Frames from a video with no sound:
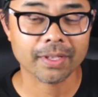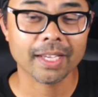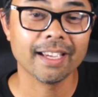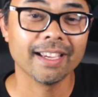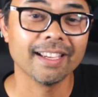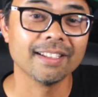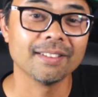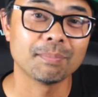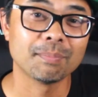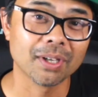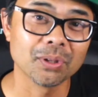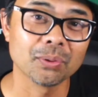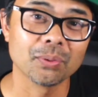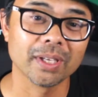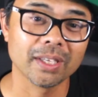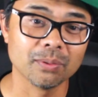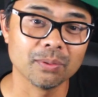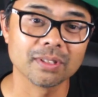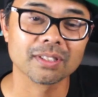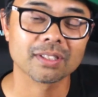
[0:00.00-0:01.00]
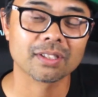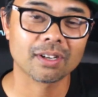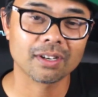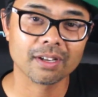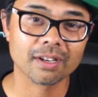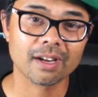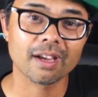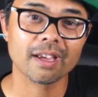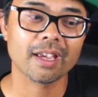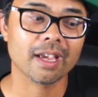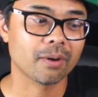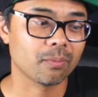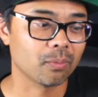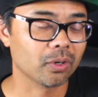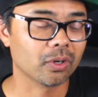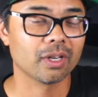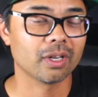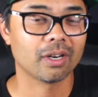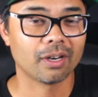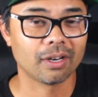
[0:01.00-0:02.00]
And by the way, he was a car guy, and
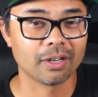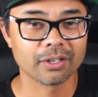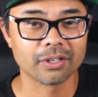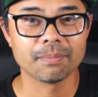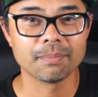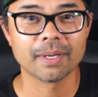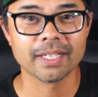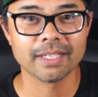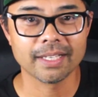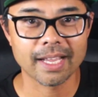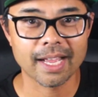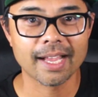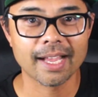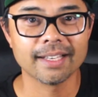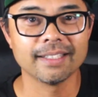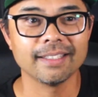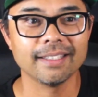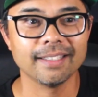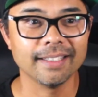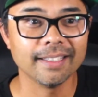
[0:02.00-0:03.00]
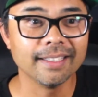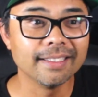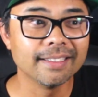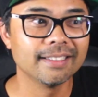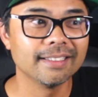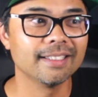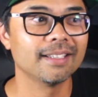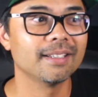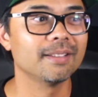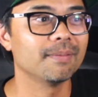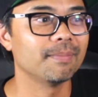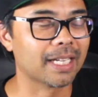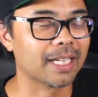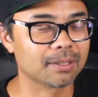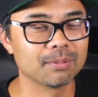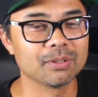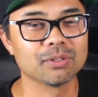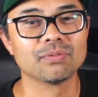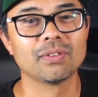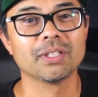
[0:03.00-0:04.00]
we're going to honor my dad in
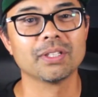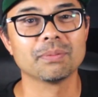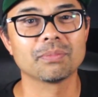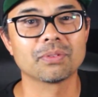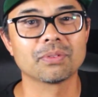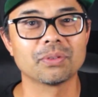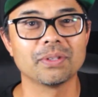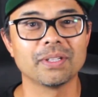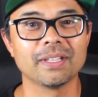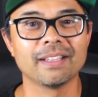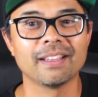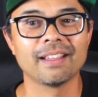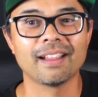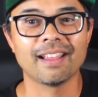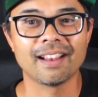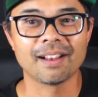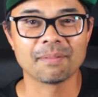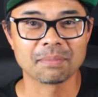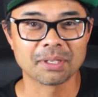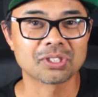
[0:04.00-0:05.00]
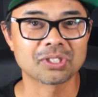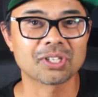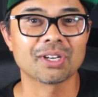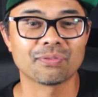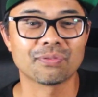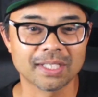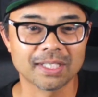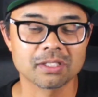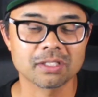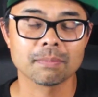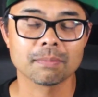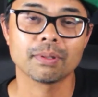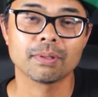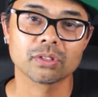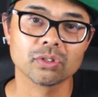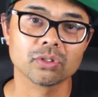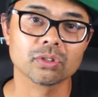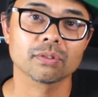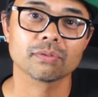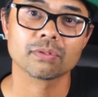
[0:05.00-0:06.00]
Max Boost Volume 3. And I'm going to try to find some
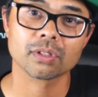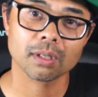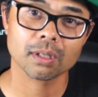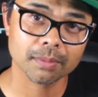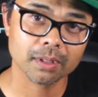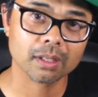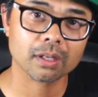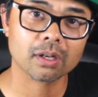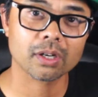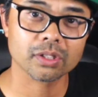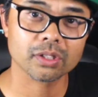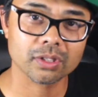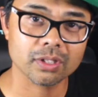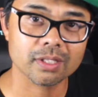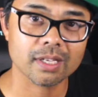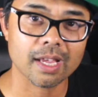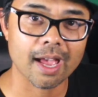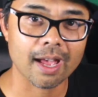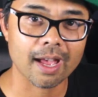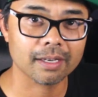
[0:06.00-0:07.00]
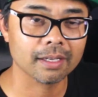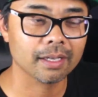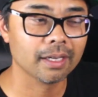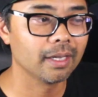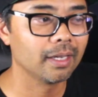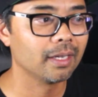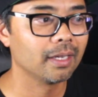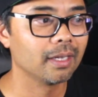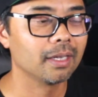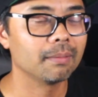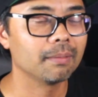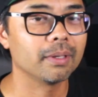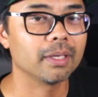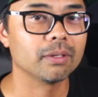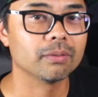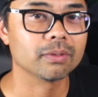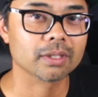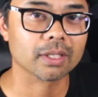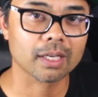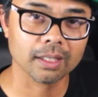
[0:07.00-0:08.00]
pictures of some of the cars he's had. But
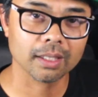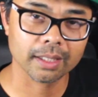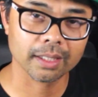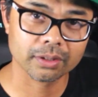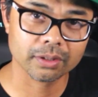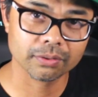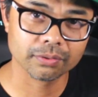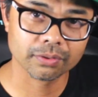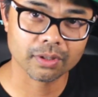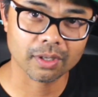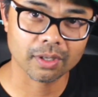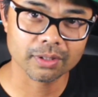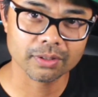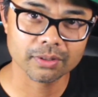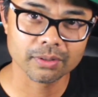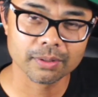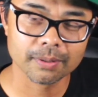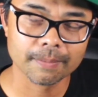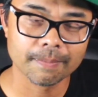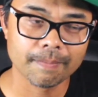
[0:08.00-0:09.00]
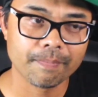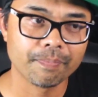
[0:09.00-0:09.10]
he was a collector of cars.